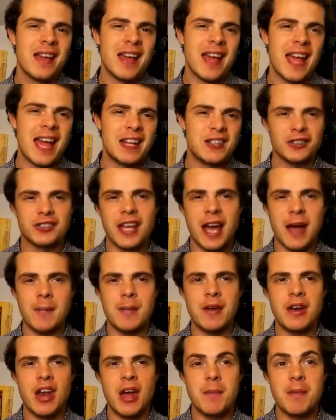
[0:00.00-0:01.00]
it does
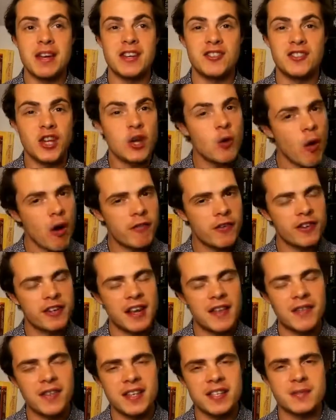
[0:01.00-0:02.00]
happen a bit too often
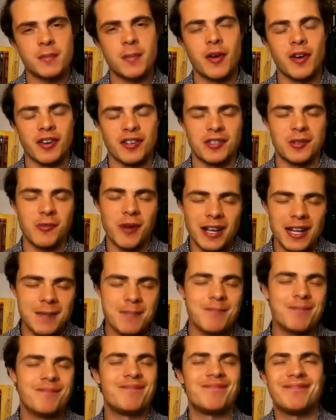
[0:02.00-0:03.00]
in this book to
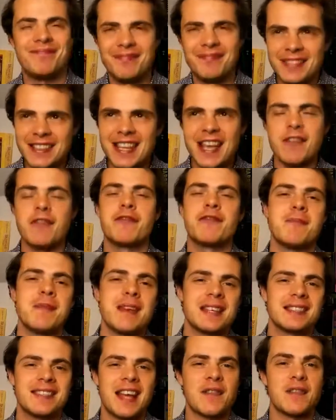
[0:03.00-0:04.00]
really give me
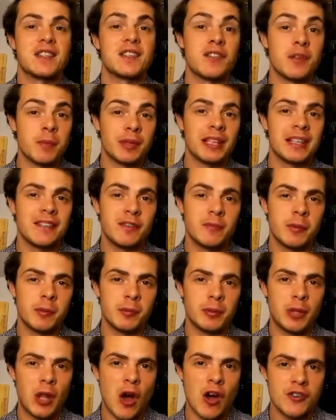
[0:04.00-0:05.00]
a sense of a believable
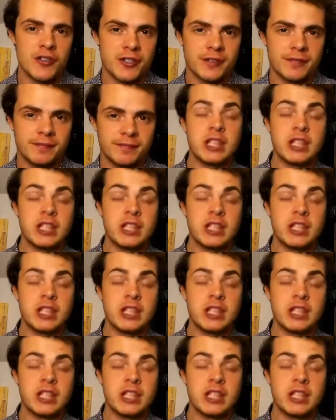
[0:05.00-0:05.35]
plot.